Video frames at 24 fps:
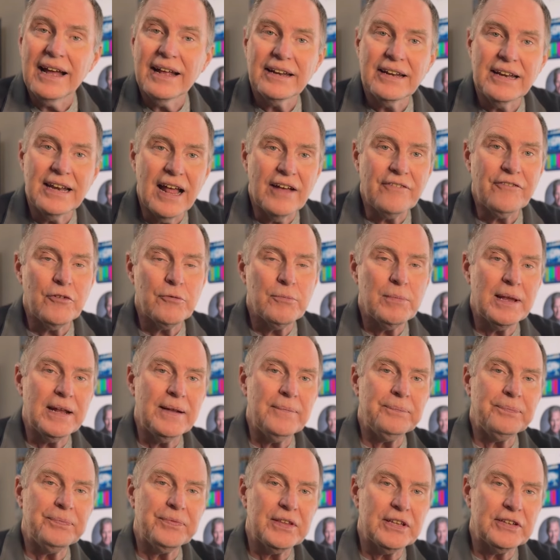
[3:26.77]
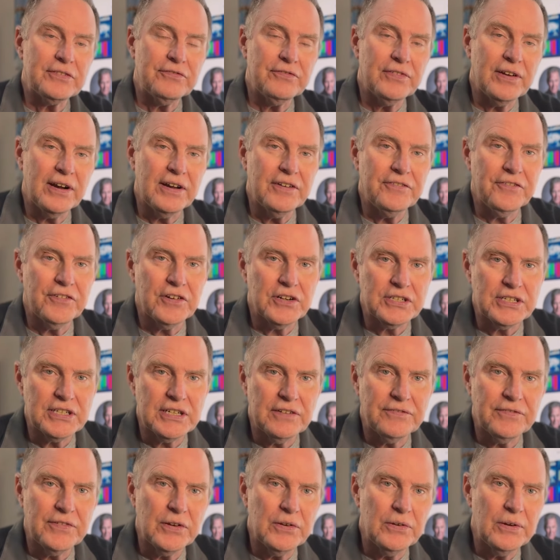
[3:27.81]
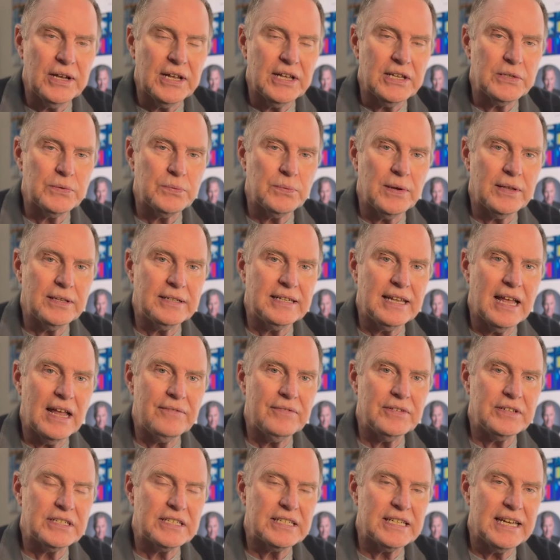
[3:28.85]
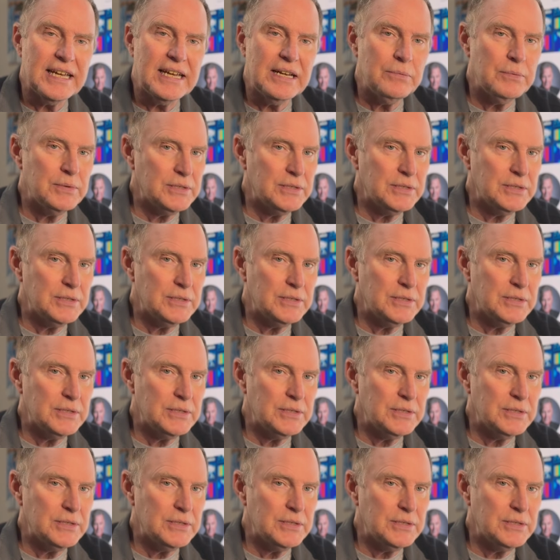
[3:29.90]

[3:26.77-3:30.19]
Enough of me. This very first interview is with David Sneed.